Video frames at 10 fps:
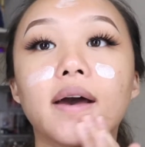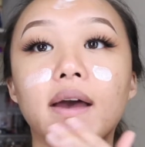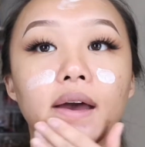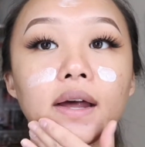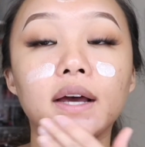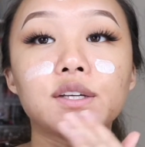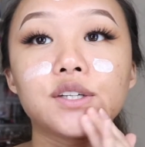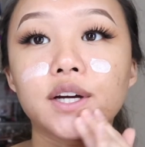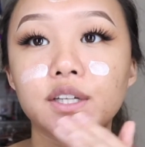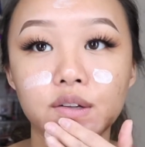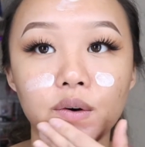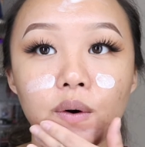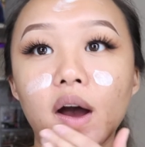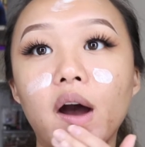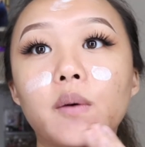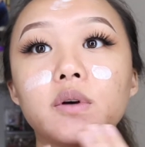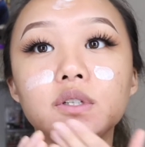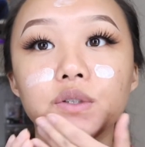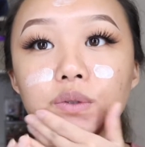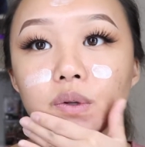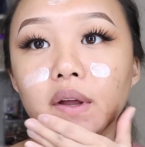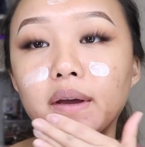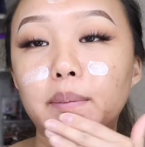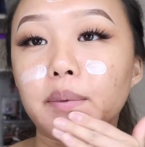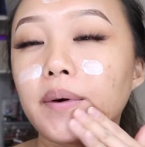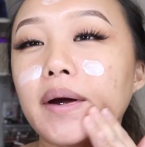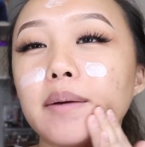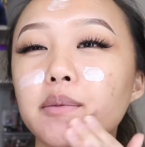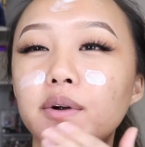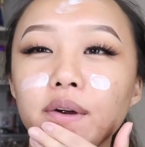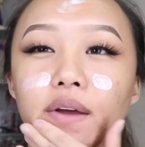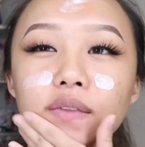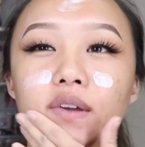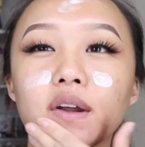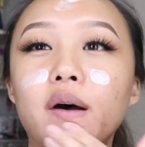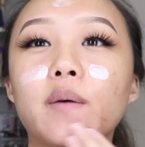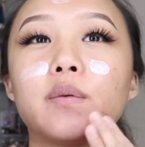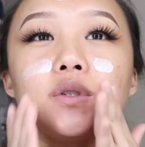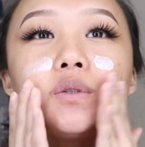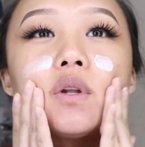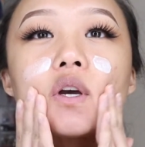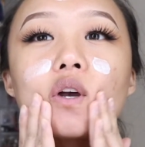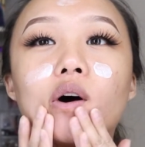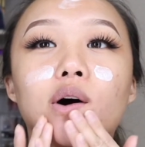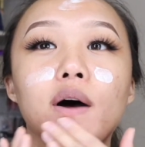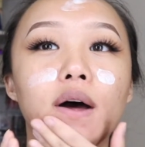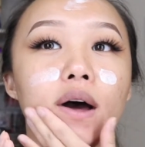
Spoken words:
And as you guys know, I always do like a primer, and then I always do like a